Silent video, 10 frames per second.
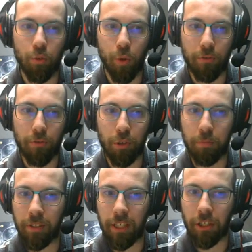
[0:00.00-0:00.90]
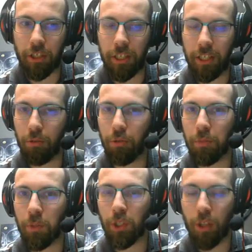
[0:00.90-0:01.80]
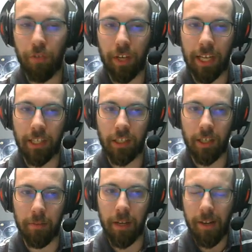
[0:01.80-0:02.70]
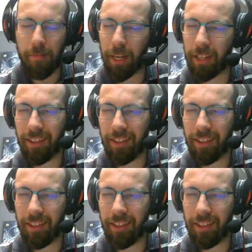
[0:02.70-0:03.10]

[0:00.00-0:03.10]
with the drought could potentially do some stuff against him.